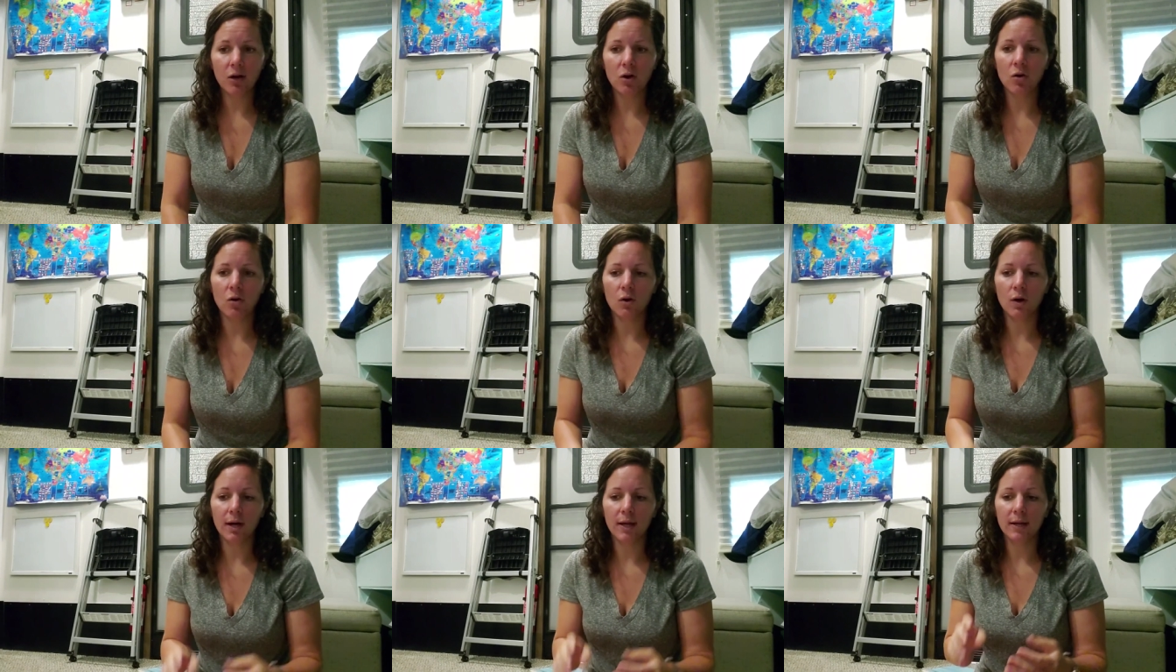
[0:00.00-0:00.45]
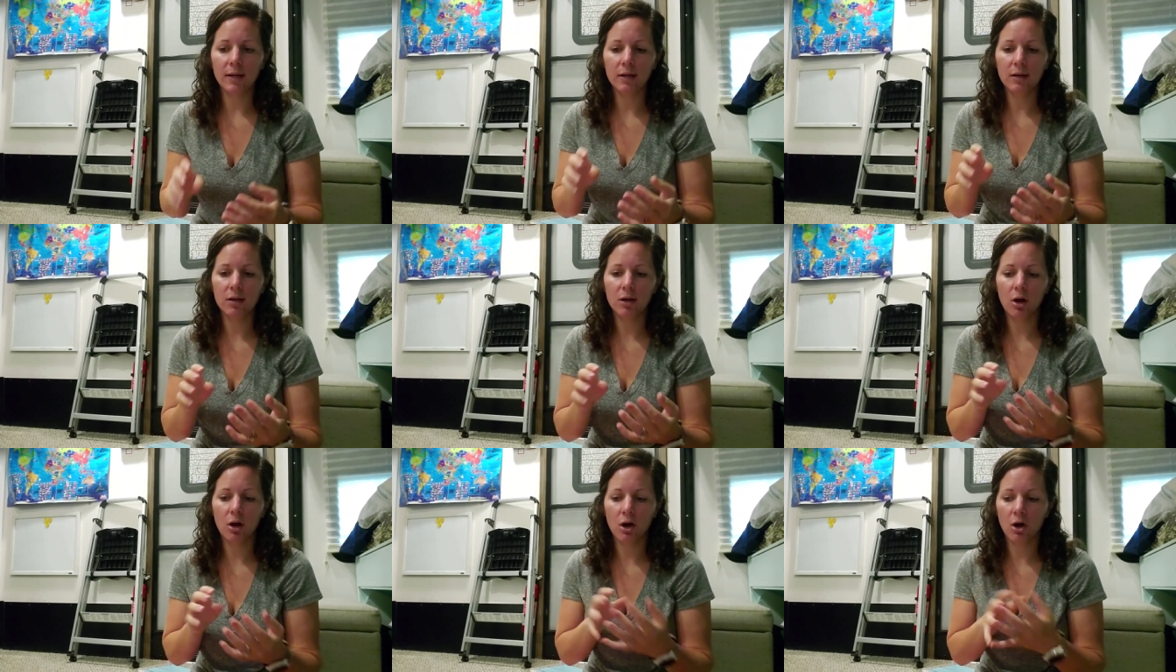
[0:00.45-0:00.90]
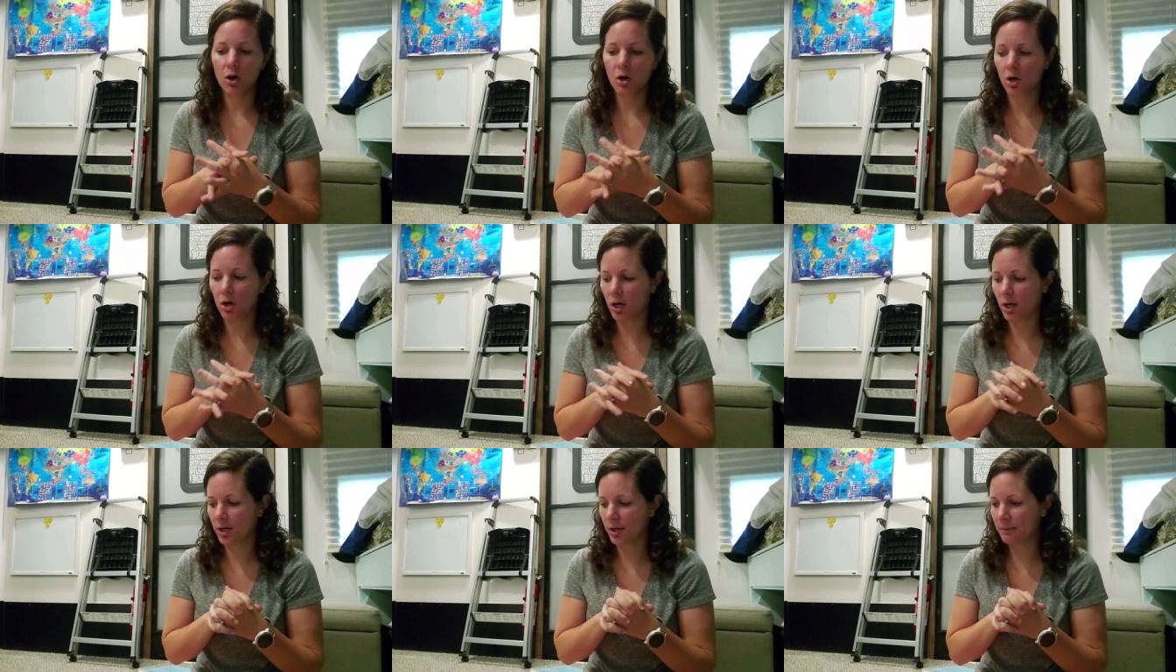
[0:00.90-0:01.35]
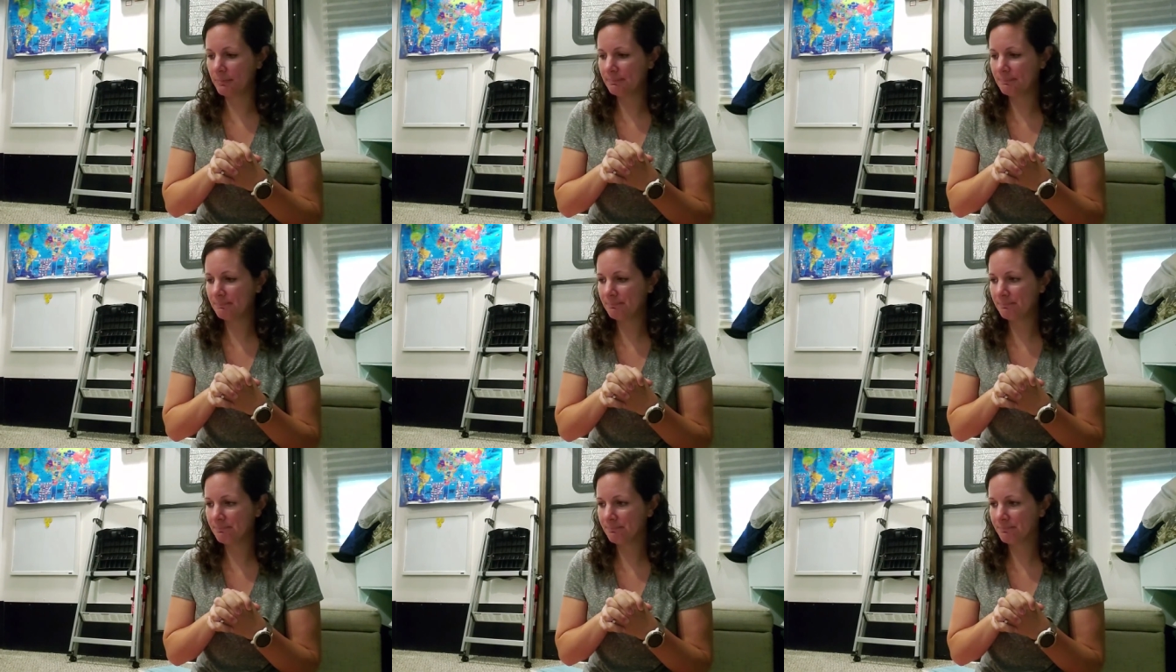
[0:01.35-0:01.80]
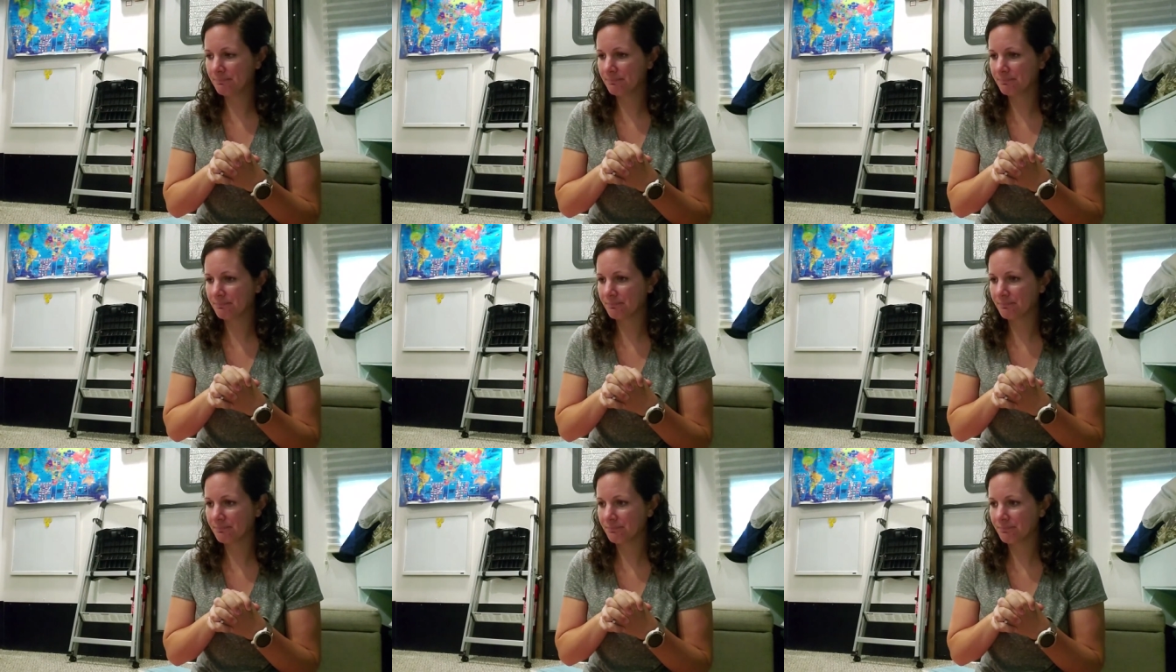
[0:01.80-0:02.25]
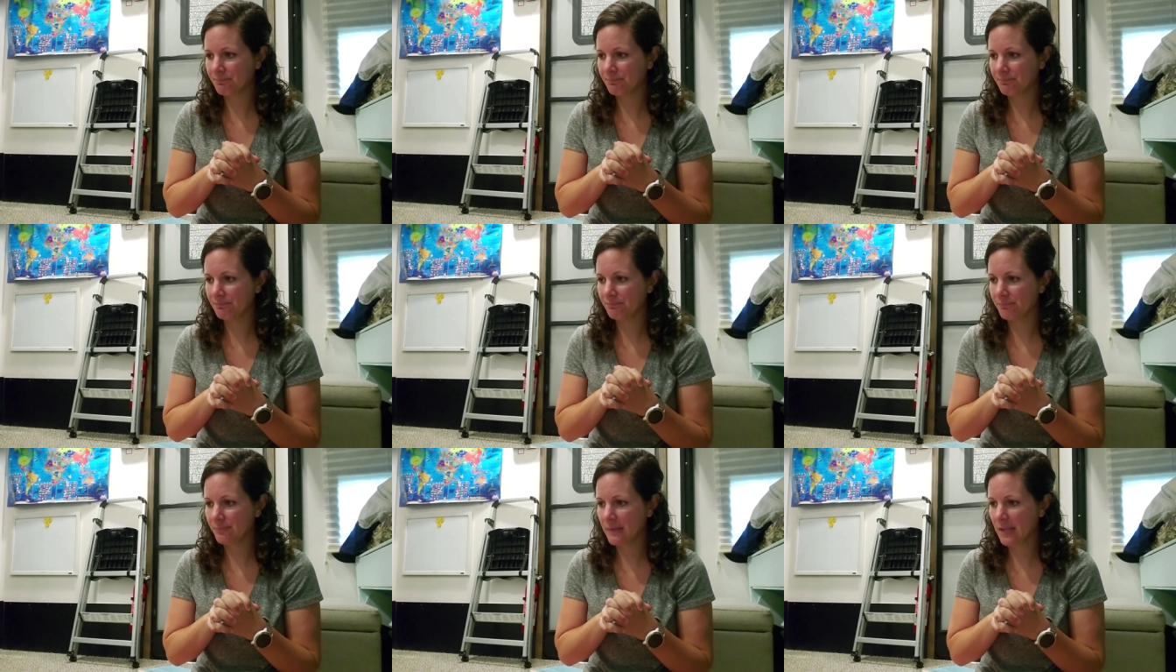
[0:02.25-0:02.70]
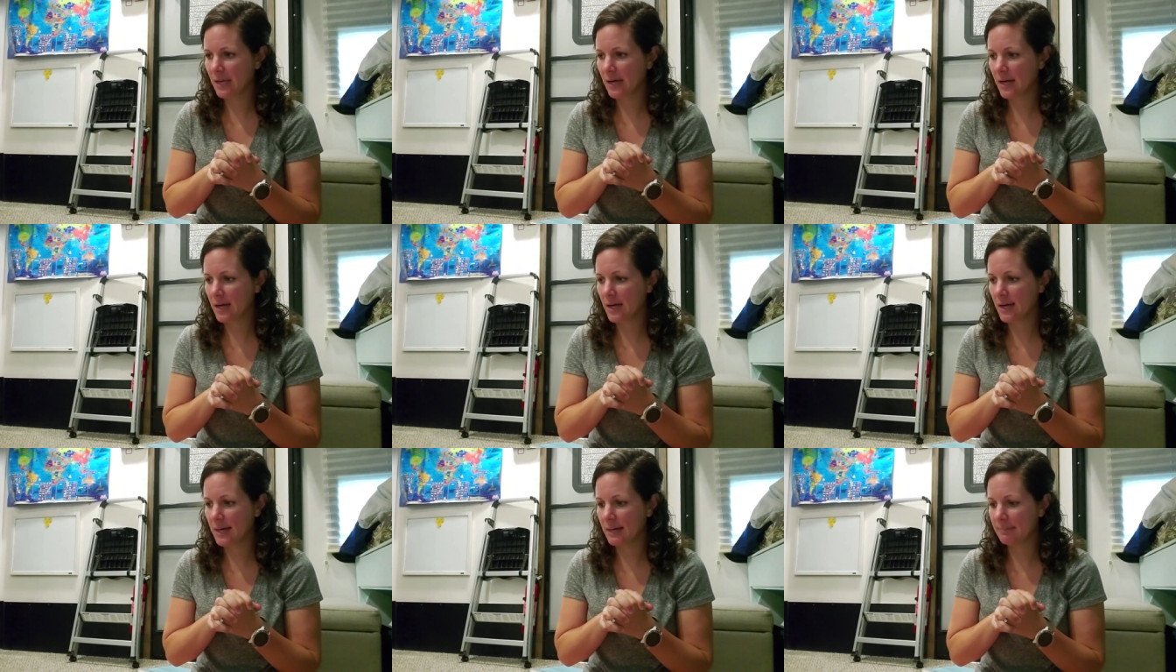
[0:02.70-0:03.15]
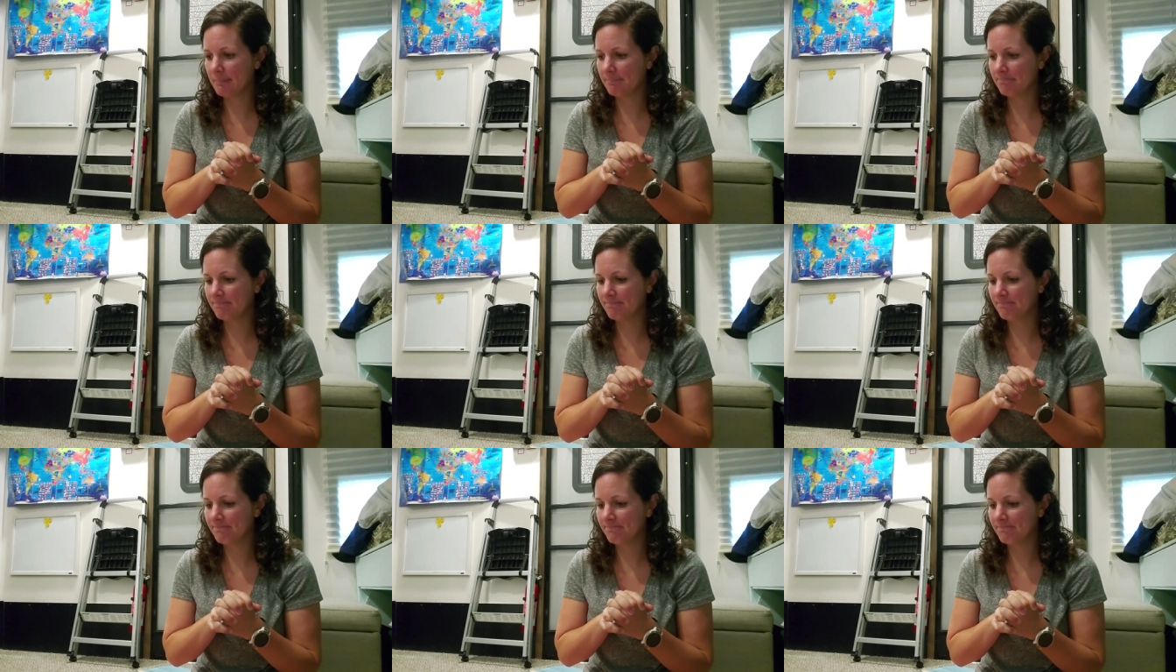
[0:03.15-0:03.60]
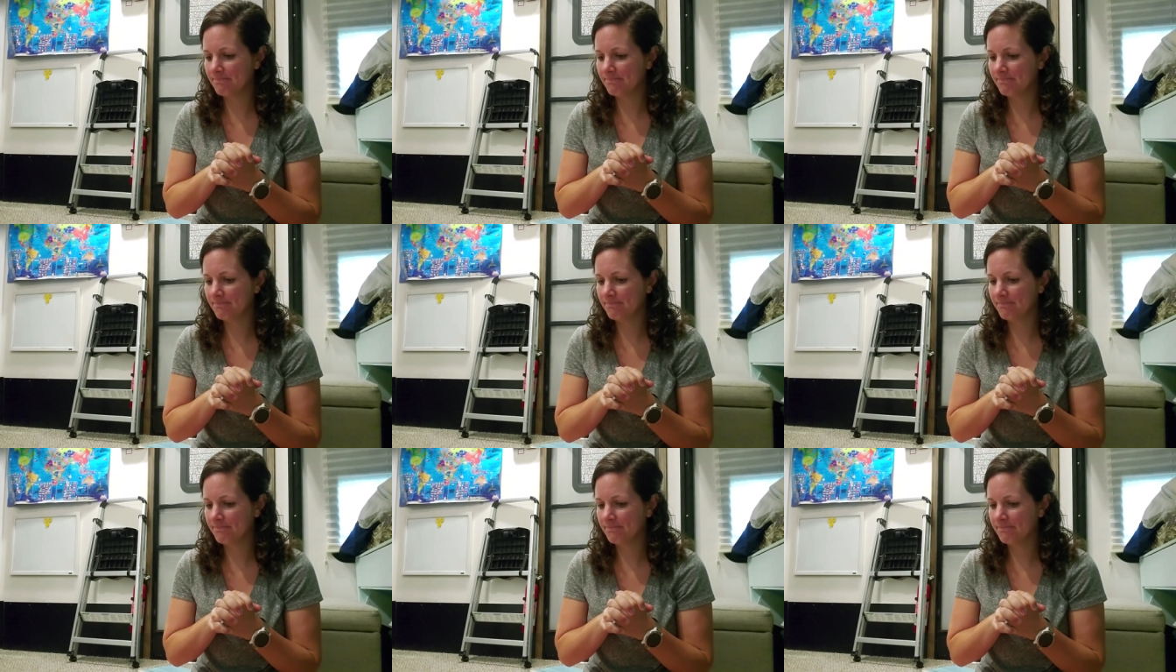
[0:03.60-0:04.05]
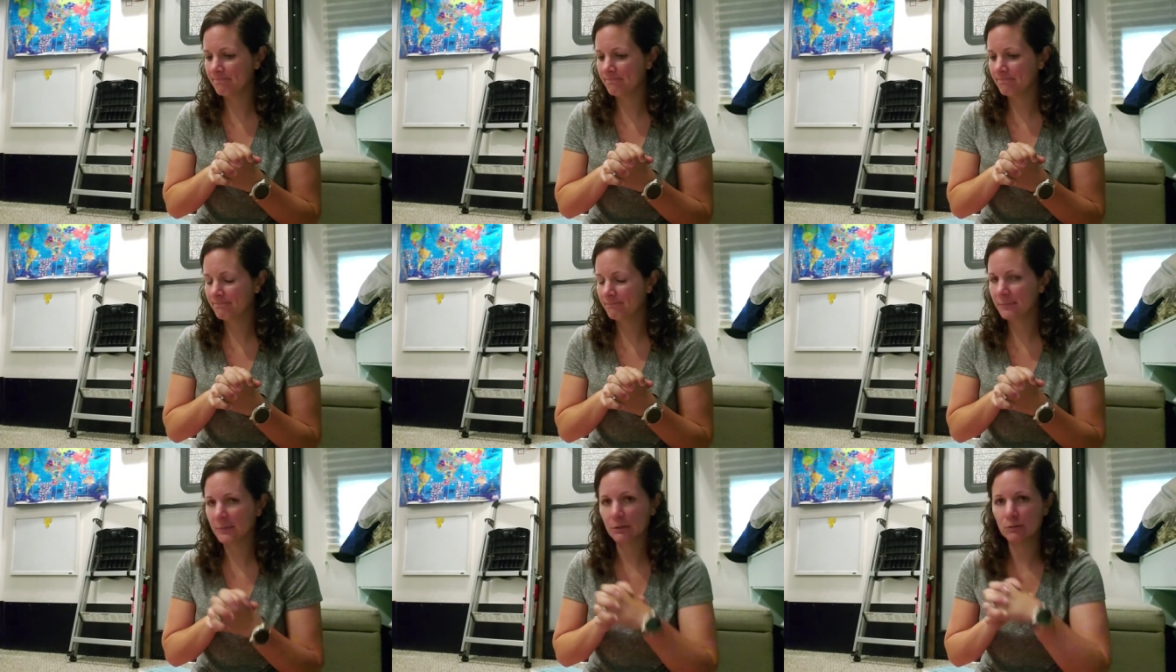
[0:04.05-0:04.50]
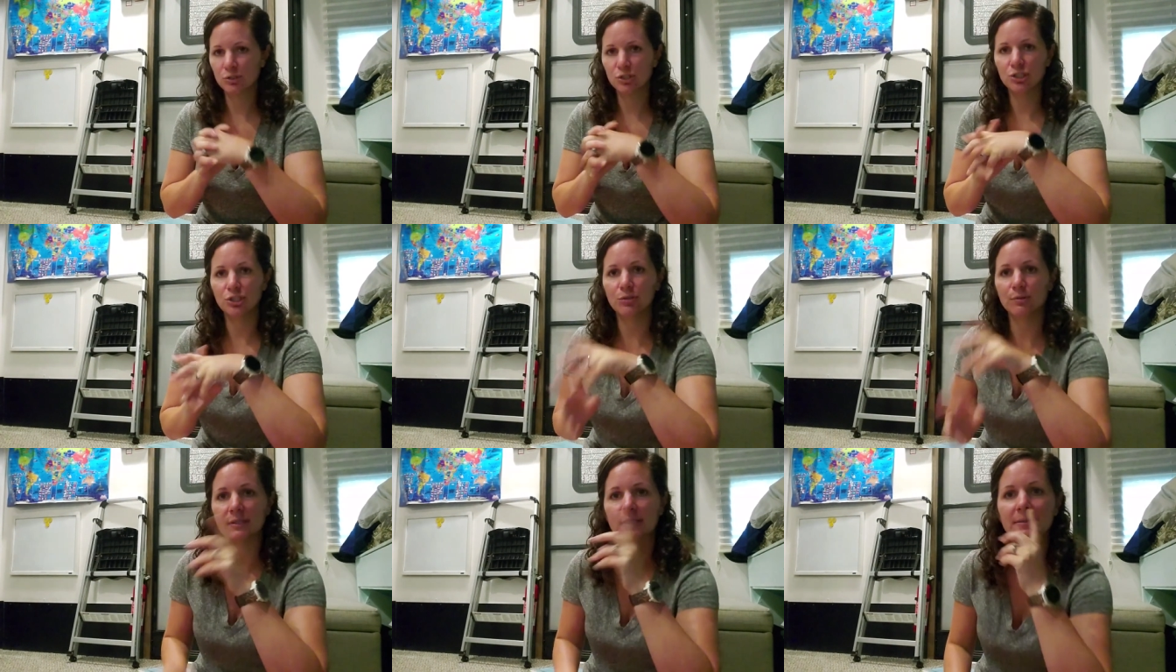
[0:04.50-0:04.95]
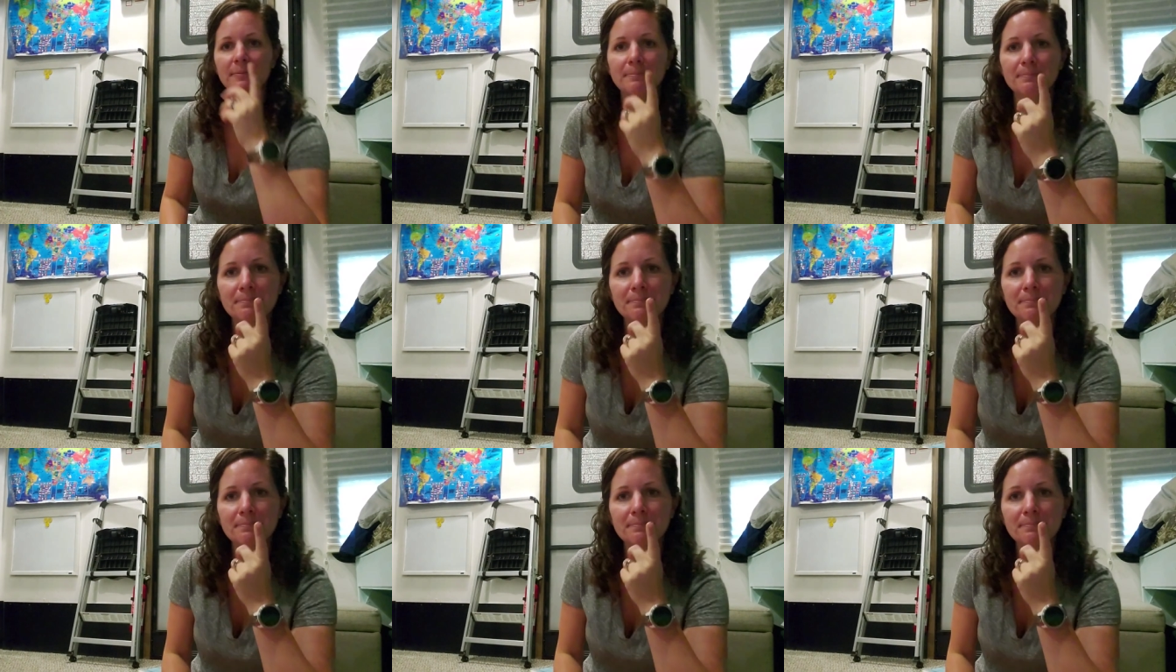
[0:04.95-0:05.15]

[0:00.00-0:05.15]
on are, um, oh shoot,